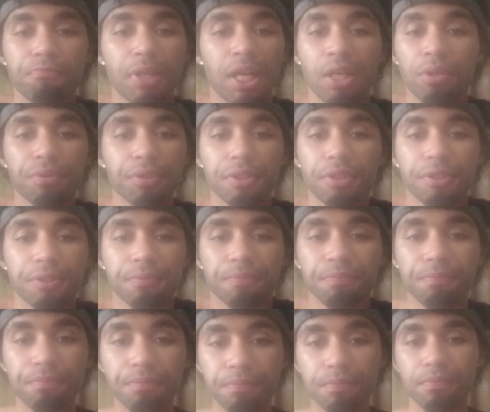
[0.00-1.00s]
I don't care.
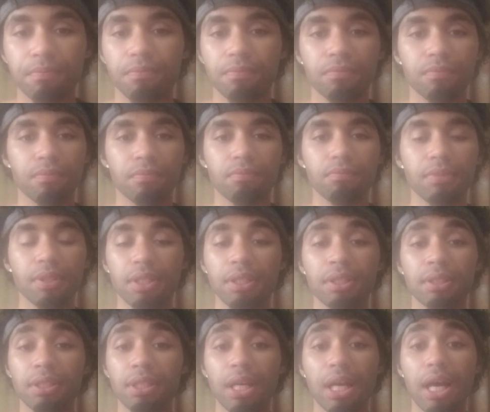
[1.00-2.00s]

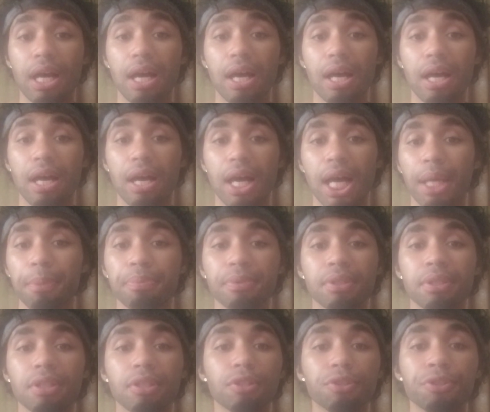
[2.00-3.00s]
Because I've
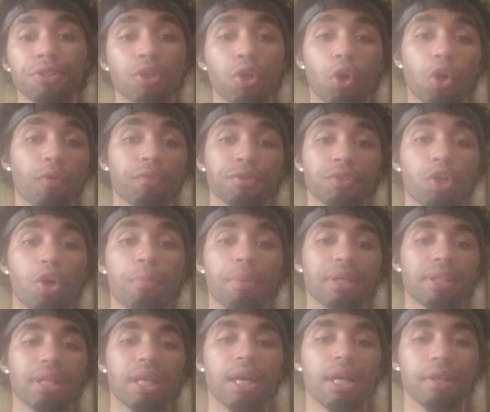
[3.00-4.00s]
been learning all this all
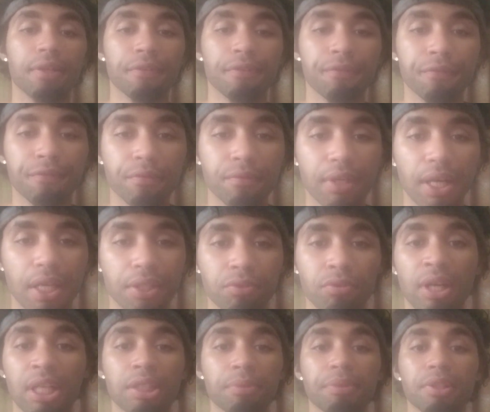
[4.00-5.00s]
my life. I
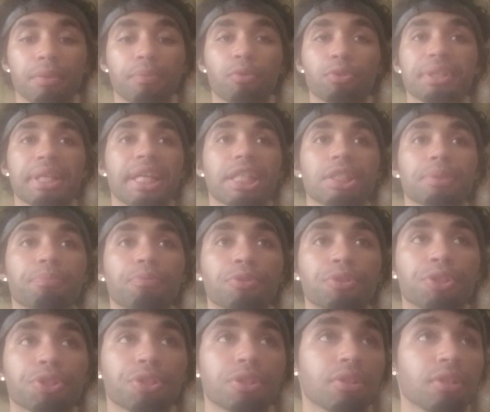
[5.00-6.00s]
don't have to be the most expert
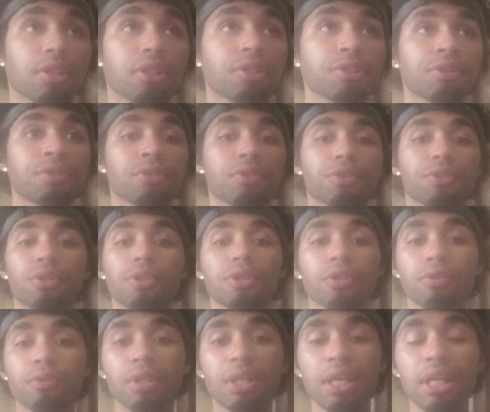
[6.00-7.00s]
just to learn and
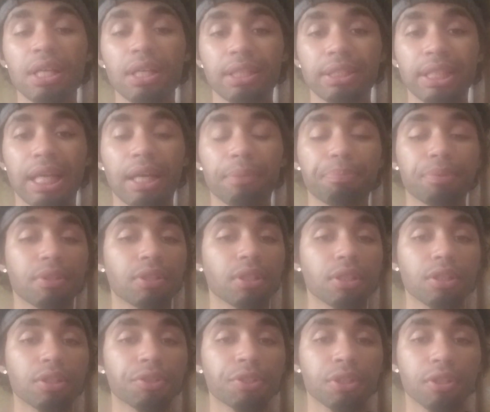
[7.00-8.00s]
know. Because I've
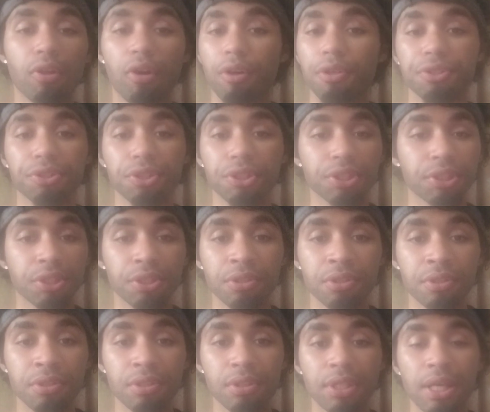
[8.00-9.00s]
been learning a lot of
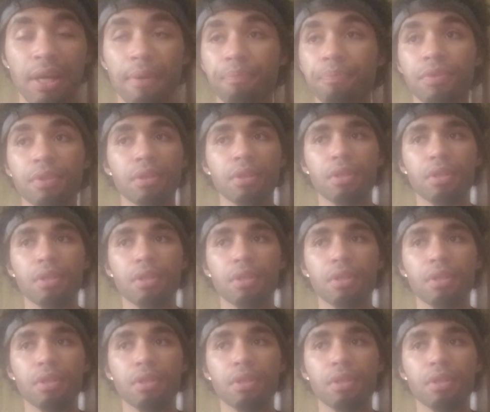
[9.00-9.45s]
things that